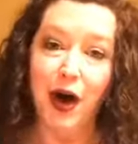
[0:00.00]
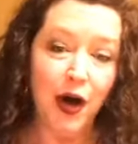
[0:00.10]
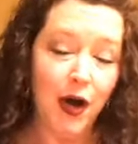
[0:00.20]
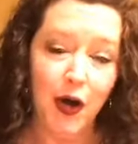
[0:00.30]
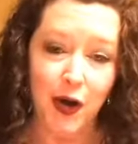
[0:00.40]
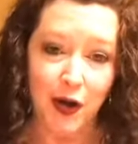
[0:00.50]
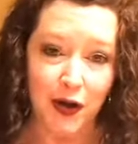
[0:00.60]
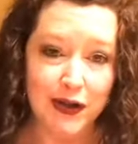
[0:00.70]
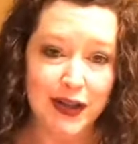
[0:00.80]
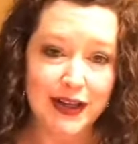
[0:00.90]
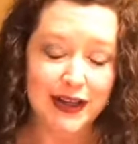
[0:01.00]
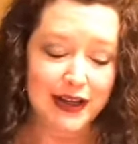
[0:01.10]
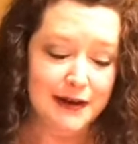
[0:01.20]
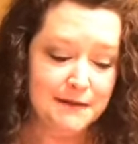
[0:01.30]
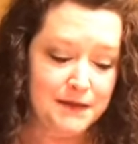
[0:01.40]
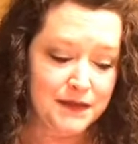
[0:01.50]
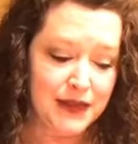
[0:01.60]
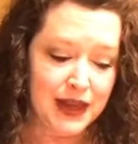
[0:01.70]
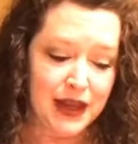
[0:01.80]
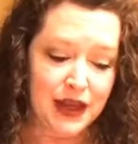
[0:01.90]
all
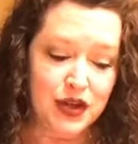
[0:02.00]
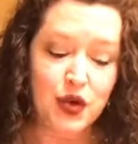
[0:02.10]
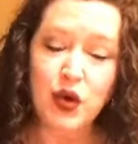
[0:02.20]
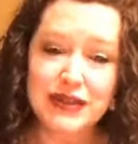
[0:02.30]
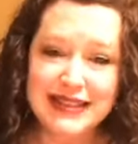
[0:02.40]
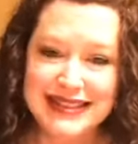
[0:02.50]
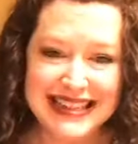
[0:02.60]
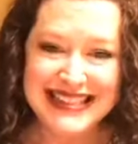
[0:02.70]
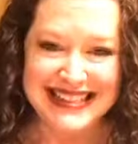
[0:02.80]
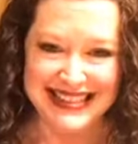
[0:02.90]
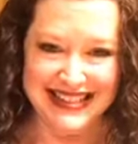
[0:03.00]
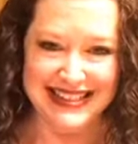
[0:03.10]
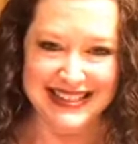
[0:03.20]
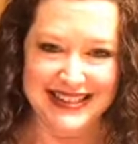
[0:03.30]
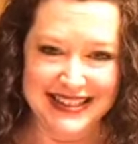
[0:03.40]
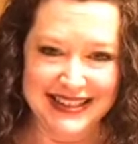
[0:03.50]
your diseases,